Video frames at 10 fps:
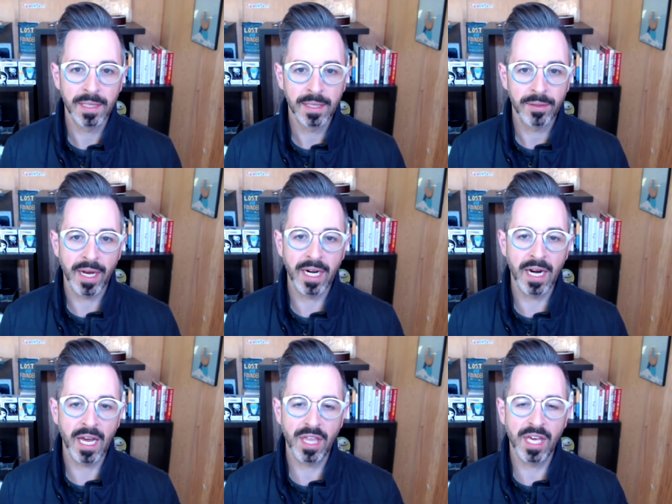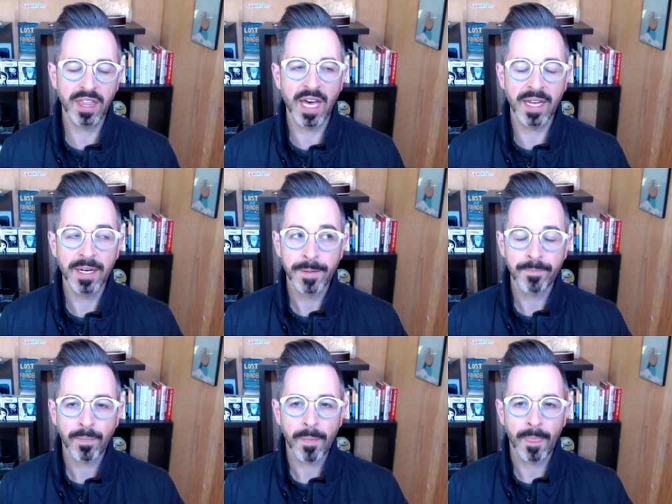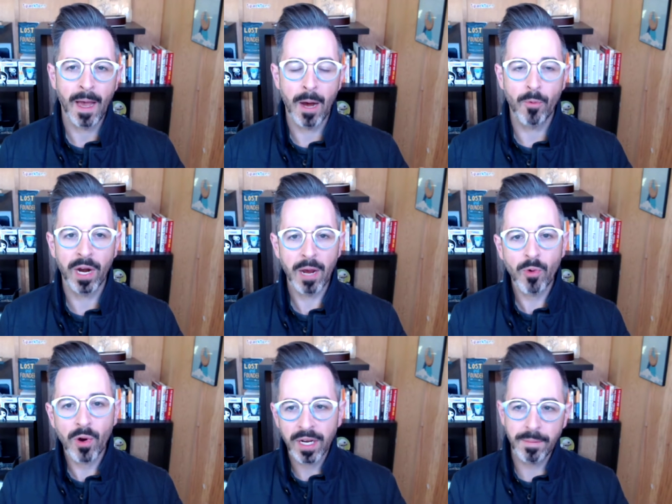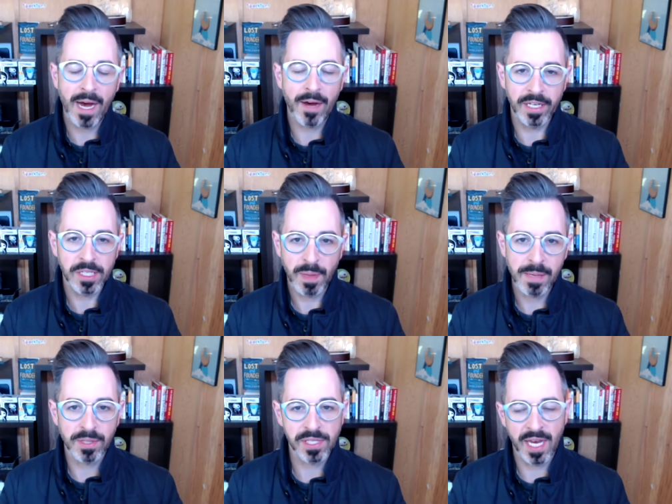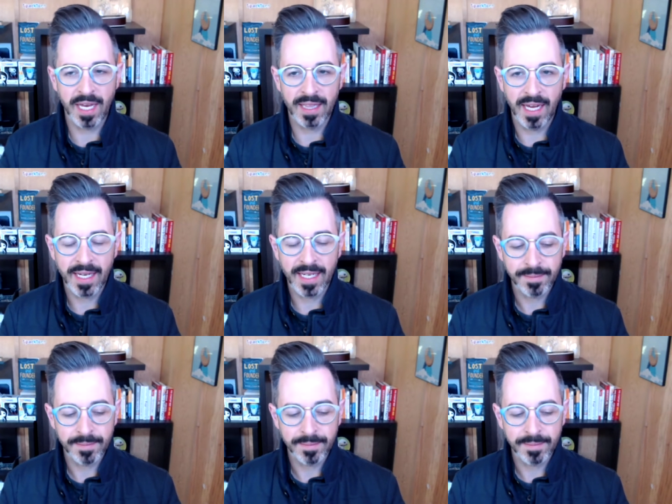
right? And I think that uh, what I worry about is people saying, like,